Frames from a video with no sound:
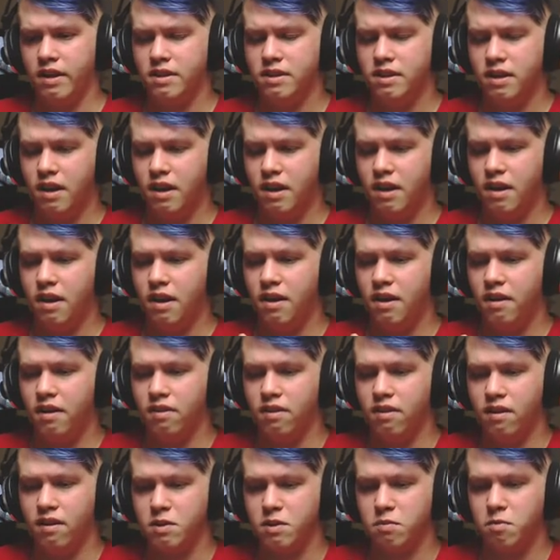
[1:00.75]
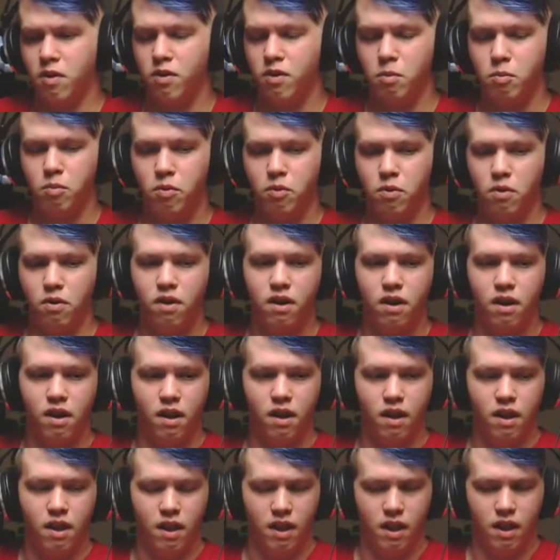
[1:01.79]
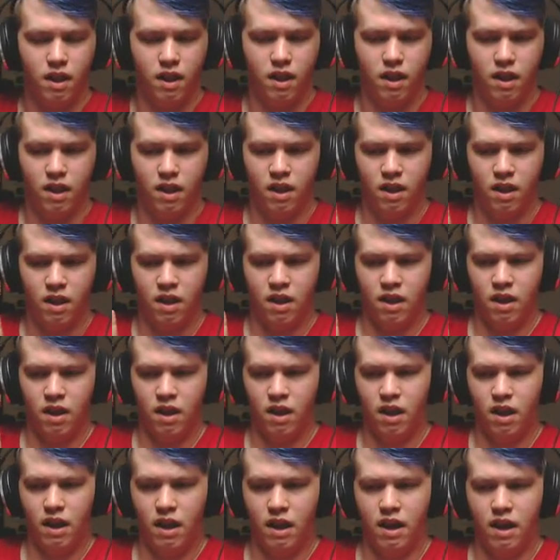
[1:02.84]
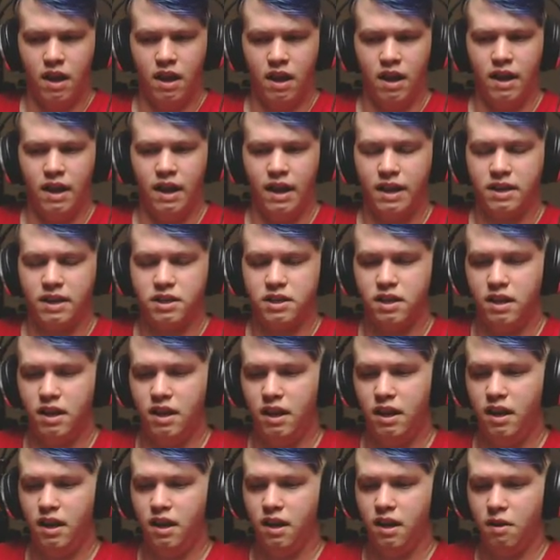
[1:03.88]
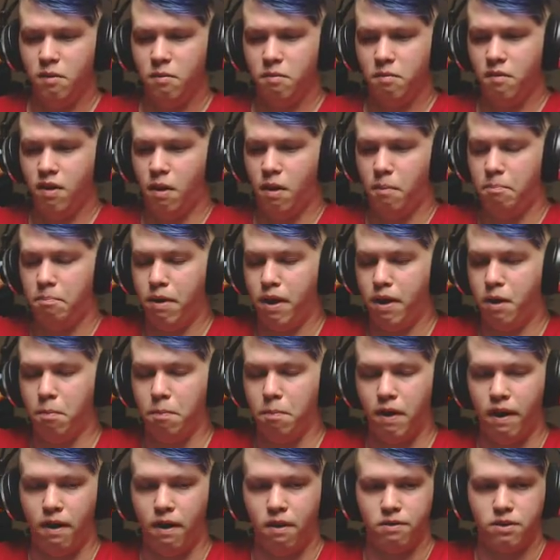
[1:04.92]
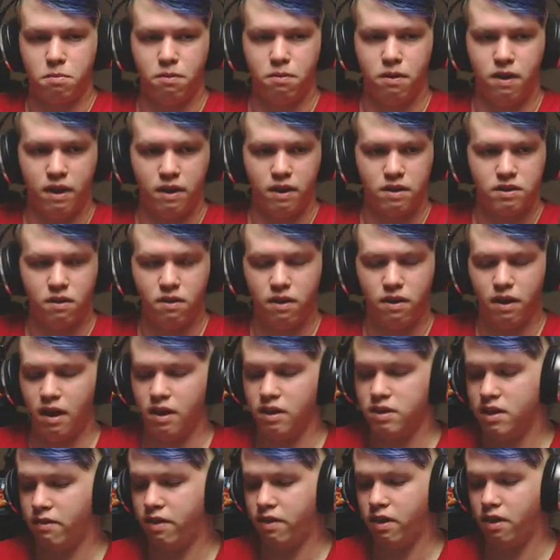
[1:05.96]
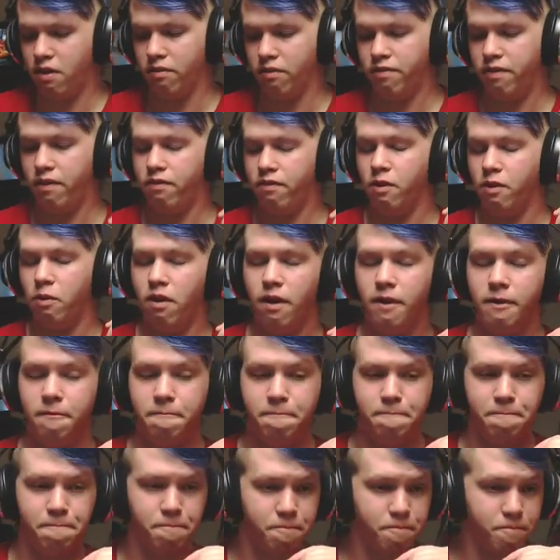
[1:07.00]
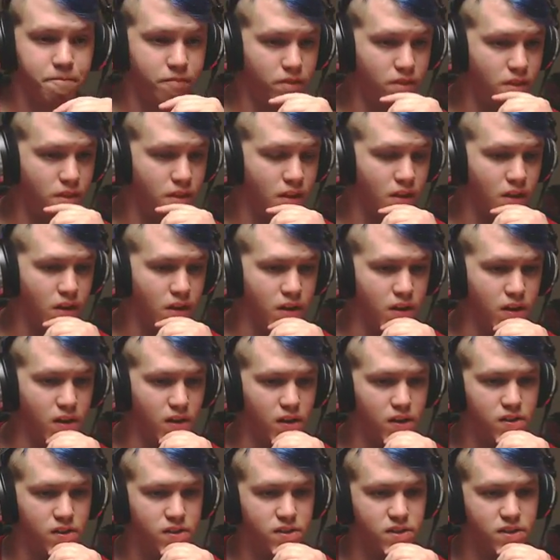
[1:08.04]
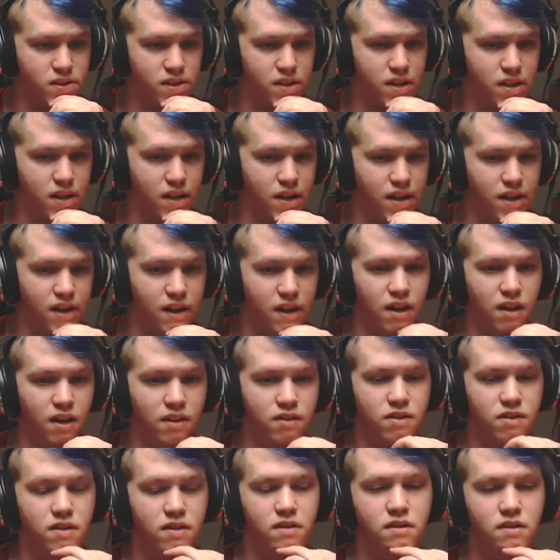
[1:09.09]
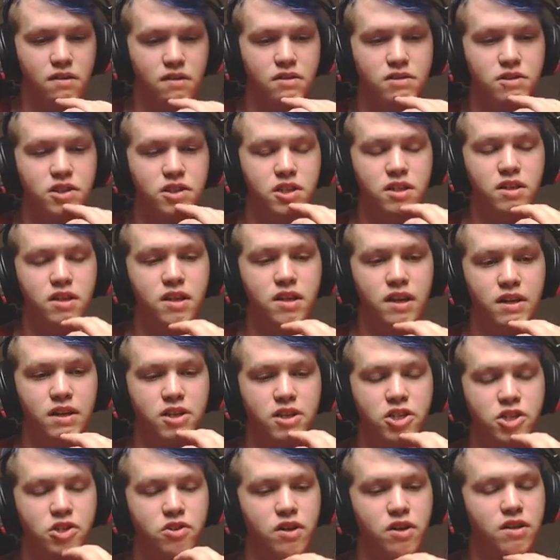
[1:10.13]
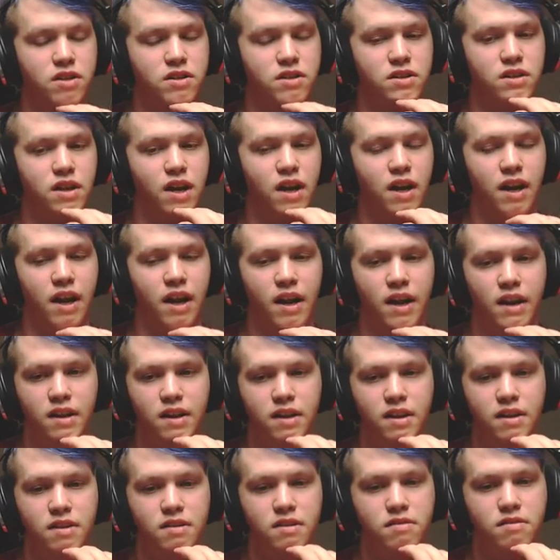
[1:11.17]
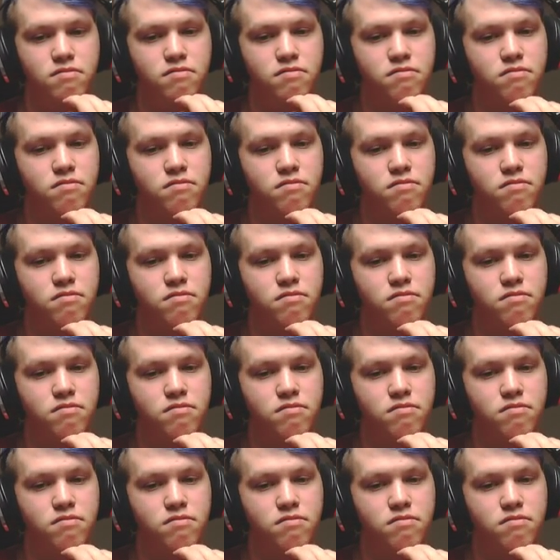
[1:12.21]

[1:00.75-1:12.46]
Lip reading: X99 Deluxe motherboard. I actually need a better power supply because I only got a 750 watt. Let's see, I got the GTX Strix 980,